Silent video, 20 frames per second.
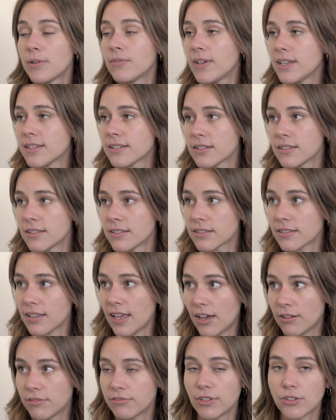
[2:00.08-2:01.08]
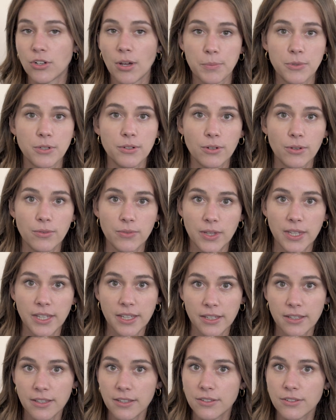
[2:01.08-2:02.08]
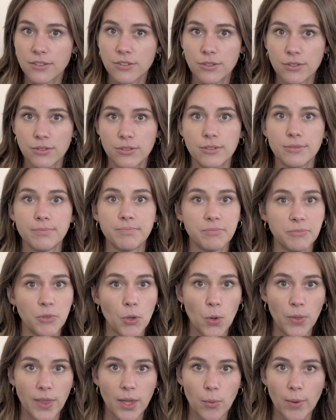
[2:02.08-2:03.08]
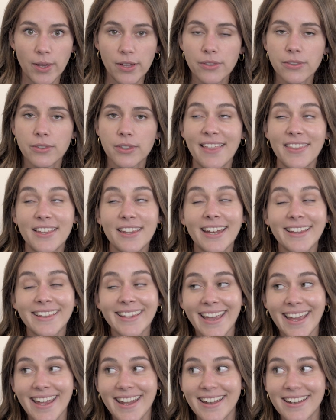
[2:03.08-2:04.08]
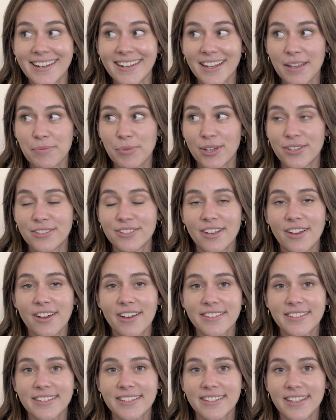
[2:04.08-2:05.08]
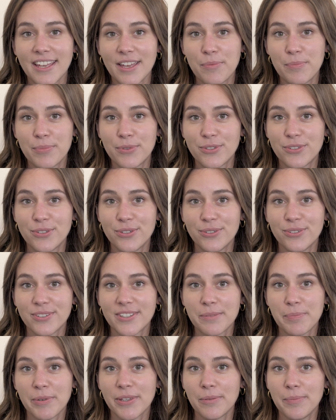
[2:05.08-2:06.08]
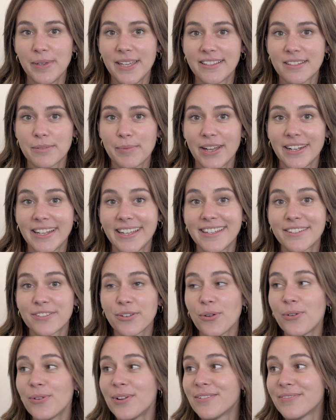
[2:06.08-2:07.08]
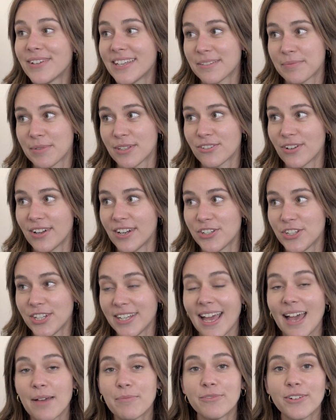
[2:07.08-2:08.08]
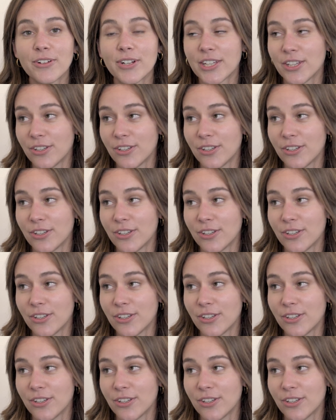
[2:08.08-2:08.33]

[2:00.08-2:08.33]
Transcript: investors have adopted over the years to earn their wealth. And then at the end, I'm going to ask Seb to spill the beans about his own investment strategy. I'm very